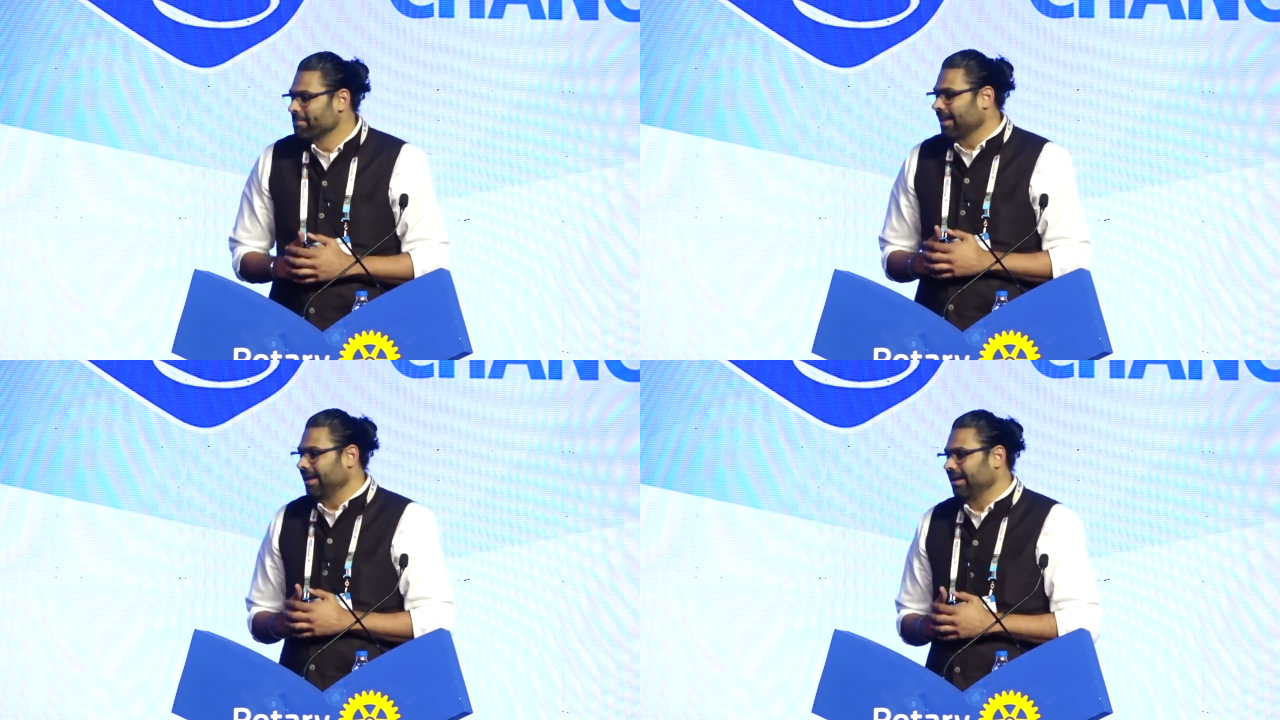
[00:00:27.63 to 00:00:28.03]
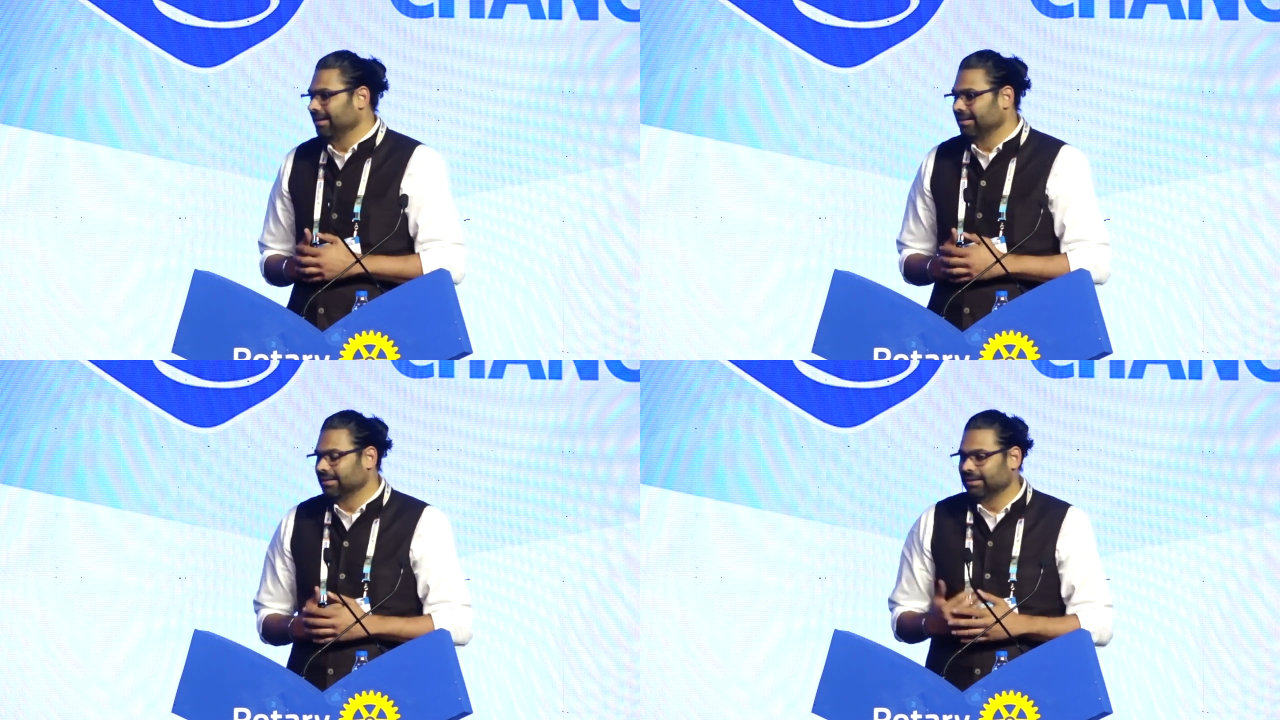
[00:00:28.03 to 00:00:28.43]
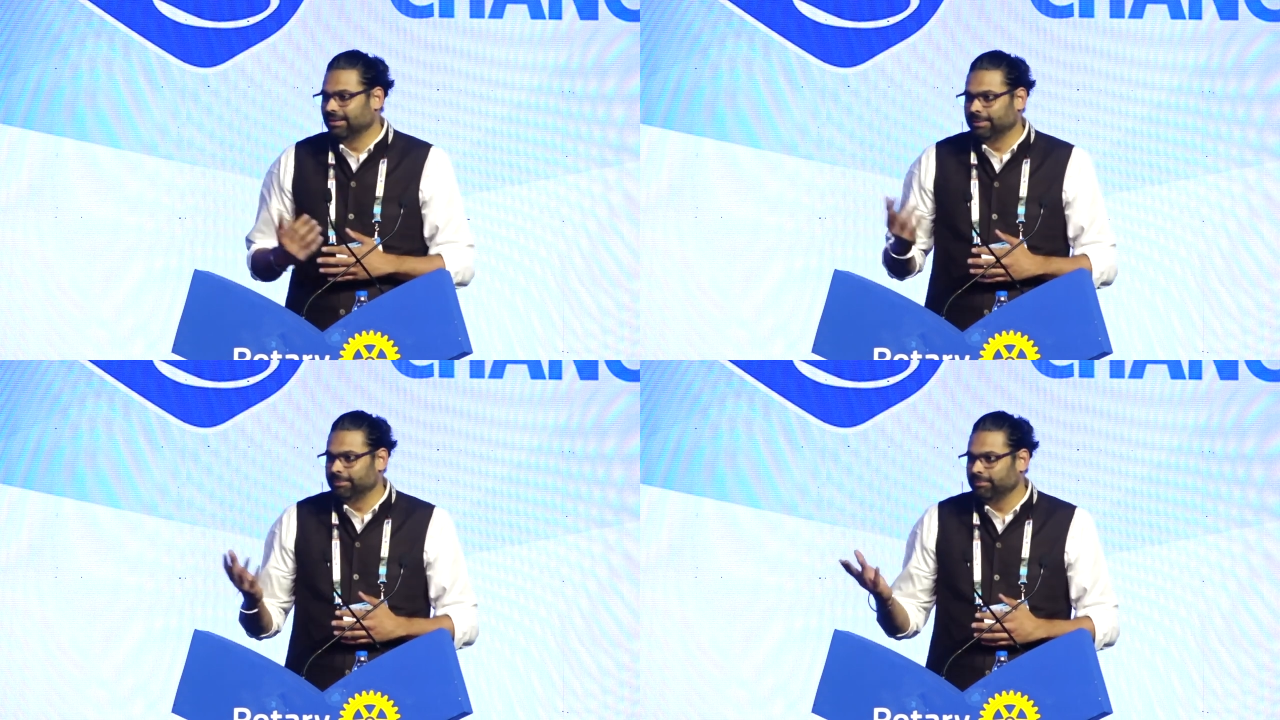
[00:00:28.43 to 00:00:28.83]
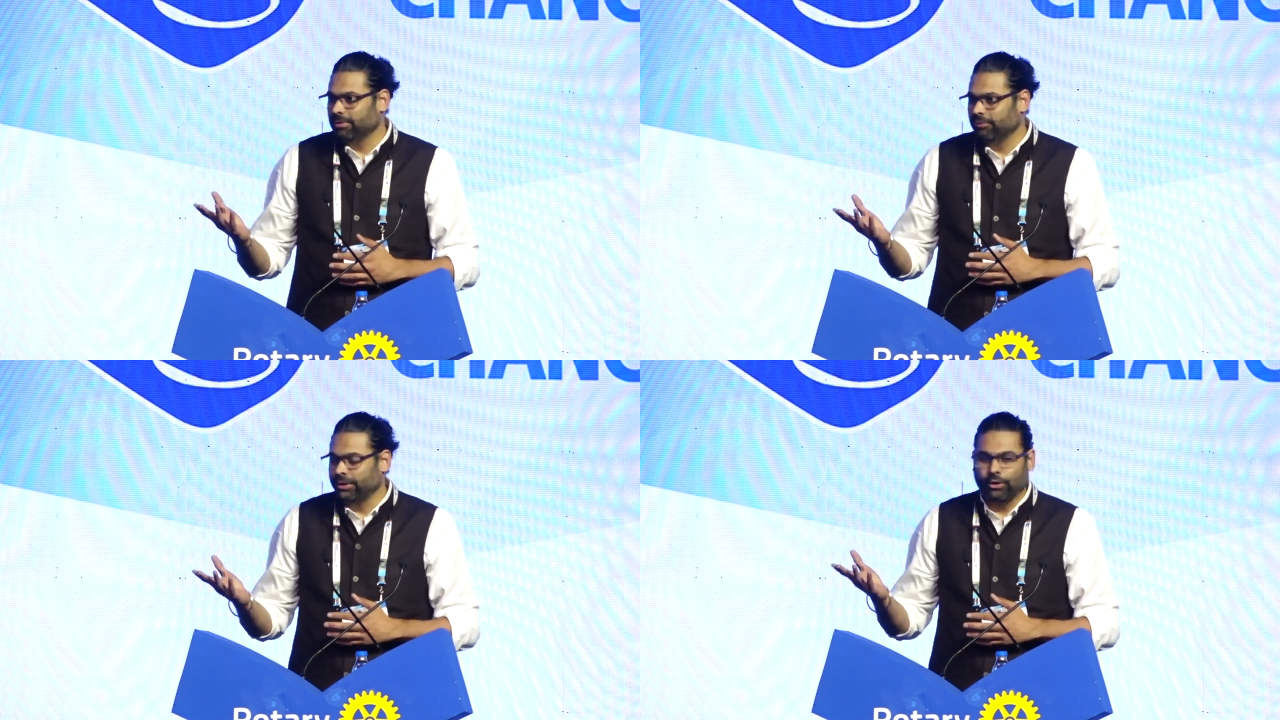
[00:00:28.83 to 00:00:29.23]
And
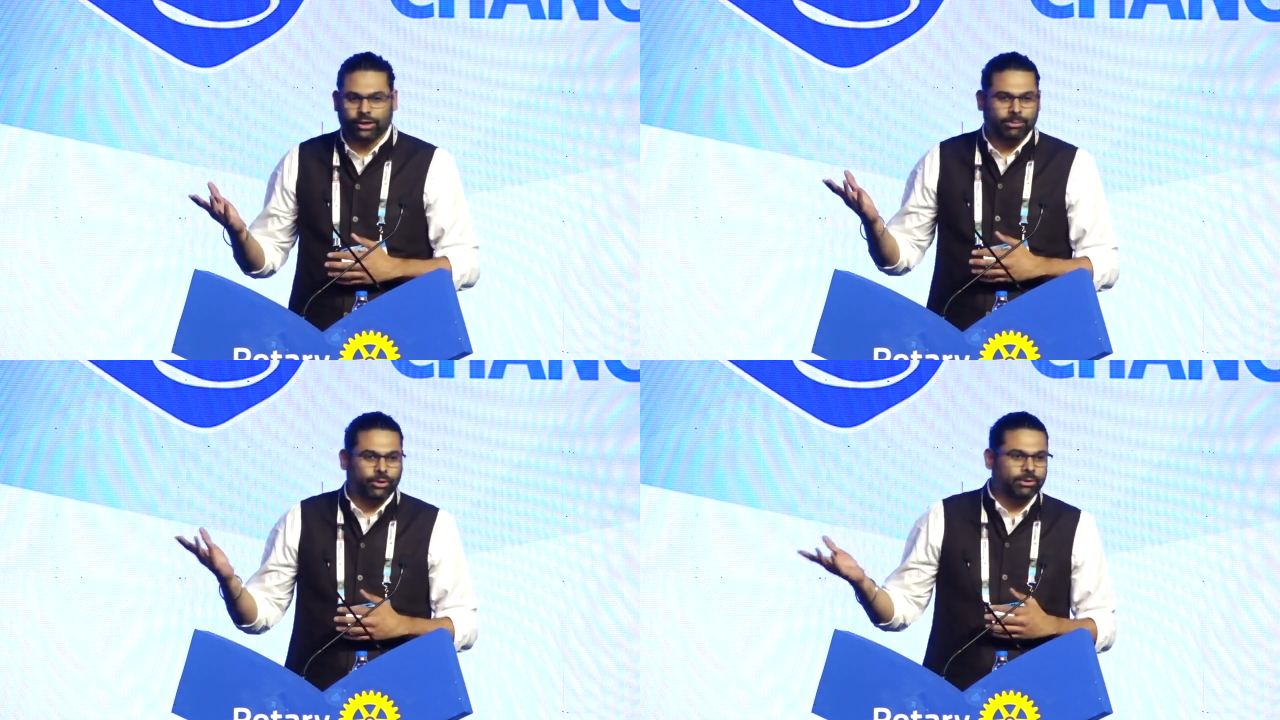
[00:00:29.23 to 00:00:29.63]
we talked about